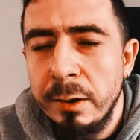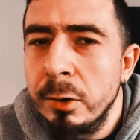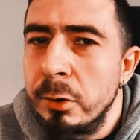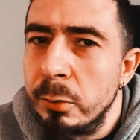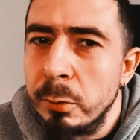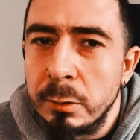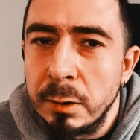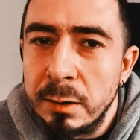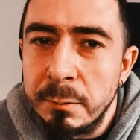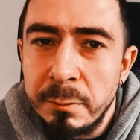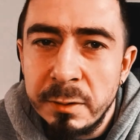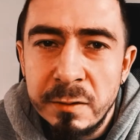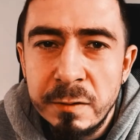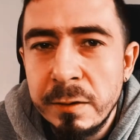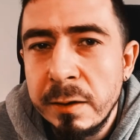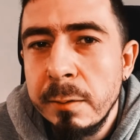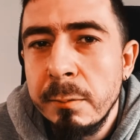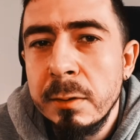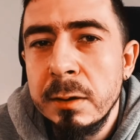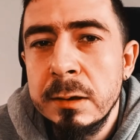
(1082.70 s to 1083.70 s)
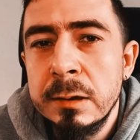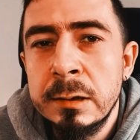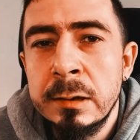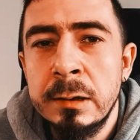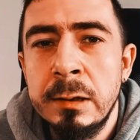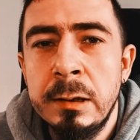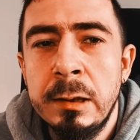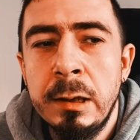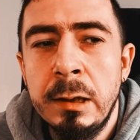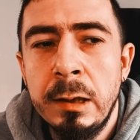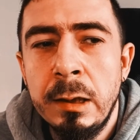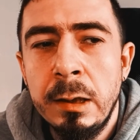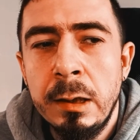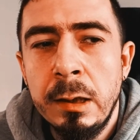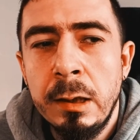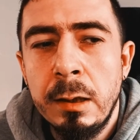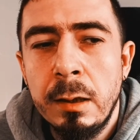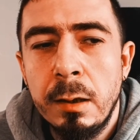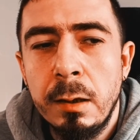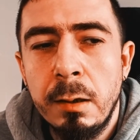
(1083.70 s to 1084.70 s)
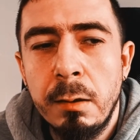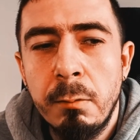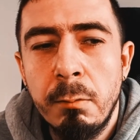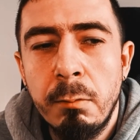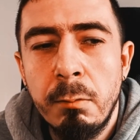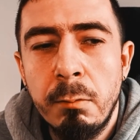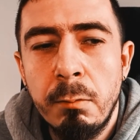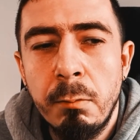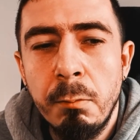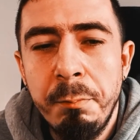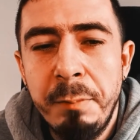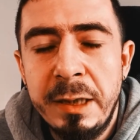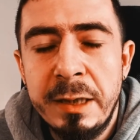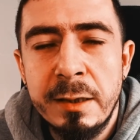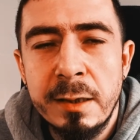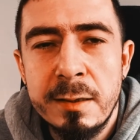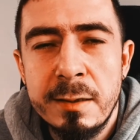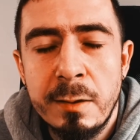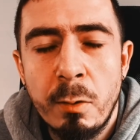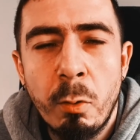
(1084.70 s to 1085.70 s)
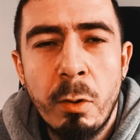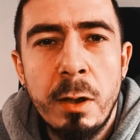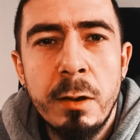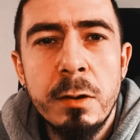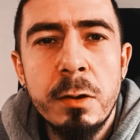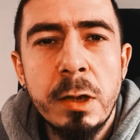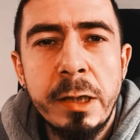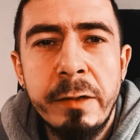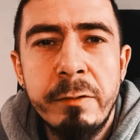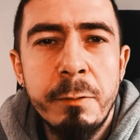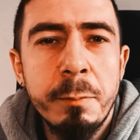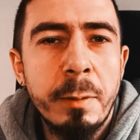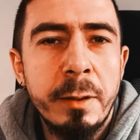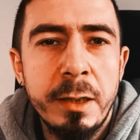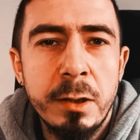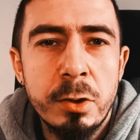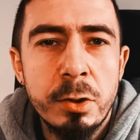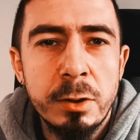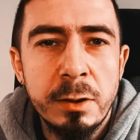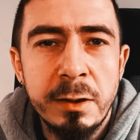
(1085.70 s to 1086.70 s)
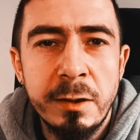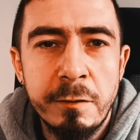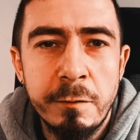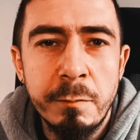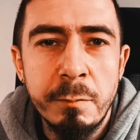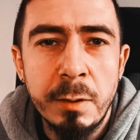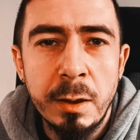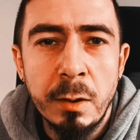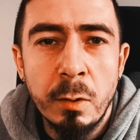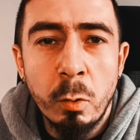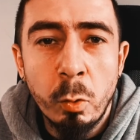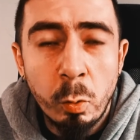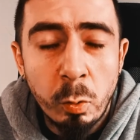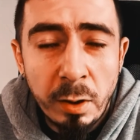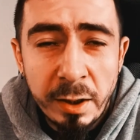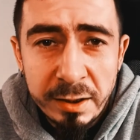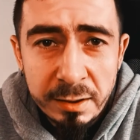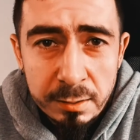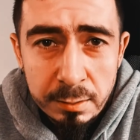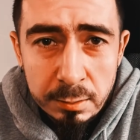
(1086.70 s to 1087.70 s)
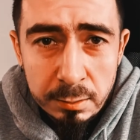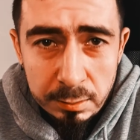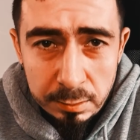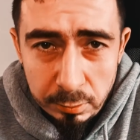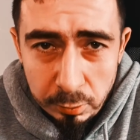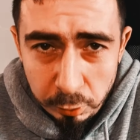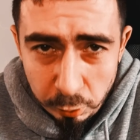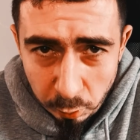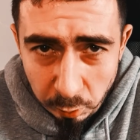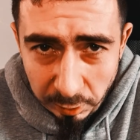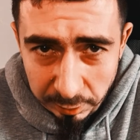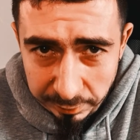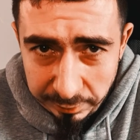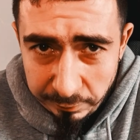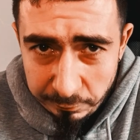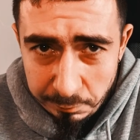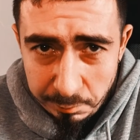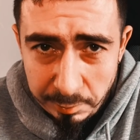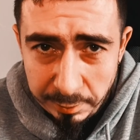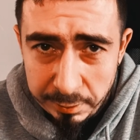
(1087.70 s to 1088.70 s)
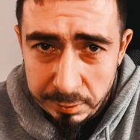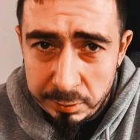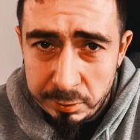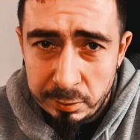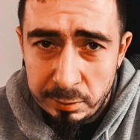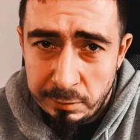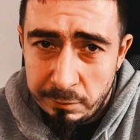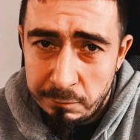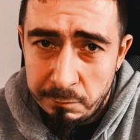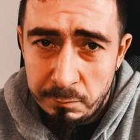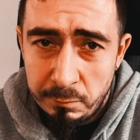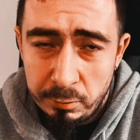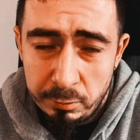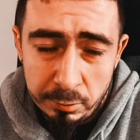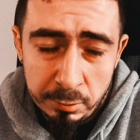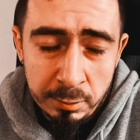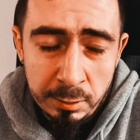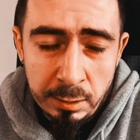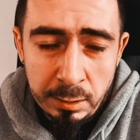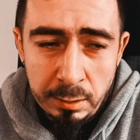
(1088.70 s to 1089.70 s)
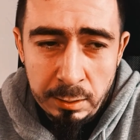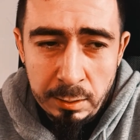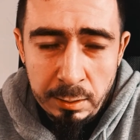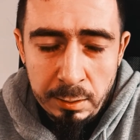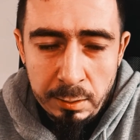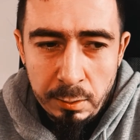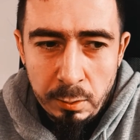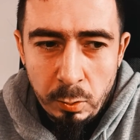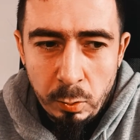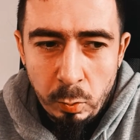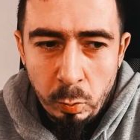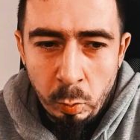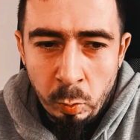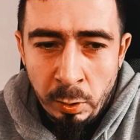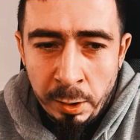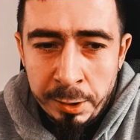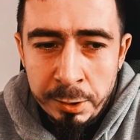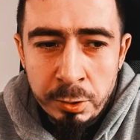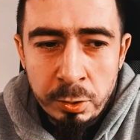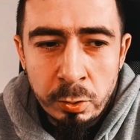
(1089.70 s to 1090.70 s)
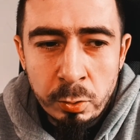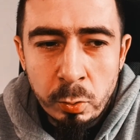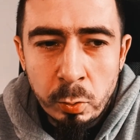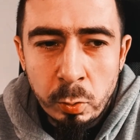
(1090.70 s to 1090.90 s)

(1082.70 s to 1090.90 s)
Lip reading: do you want to be famous? Because I want everybody to love me. Why do you want everybody to love you? Why do